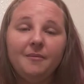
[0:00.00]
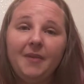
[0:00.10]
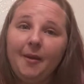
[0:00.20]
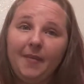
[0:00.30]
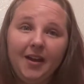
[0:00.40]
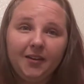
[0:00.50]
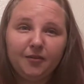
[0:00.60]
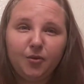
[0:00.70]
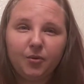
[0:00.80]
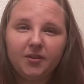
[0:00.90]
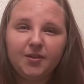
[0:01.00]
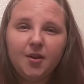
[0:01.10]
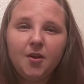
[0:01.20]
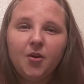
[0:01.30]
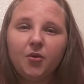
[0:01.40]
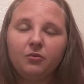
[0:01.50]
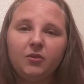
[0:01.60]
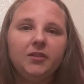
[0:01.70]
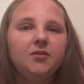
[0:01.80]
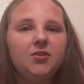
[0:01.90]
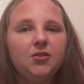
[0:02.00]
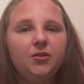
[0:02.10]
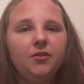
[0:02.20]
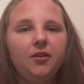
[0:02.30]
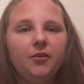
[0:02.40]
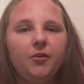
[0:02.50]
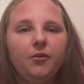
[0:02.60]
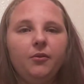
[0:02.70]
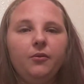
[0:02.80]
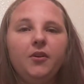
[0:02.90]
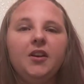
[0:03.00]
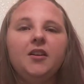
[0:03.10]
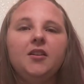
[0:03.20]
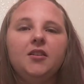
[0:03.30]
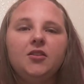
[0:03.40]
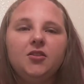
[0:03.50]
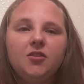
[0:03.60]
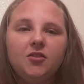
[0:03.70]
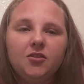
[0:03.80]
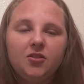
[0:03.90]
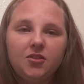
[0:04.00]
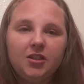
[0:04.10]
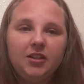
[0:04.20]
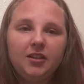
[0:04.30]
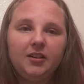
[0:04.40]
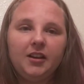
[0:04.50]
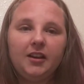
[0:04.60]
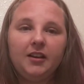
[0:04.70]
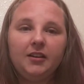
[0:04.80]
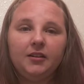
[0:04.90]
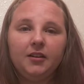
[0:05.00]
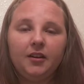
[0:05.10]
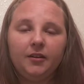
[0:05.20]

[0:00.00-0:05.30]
my mind, of course, runs to the whole she done had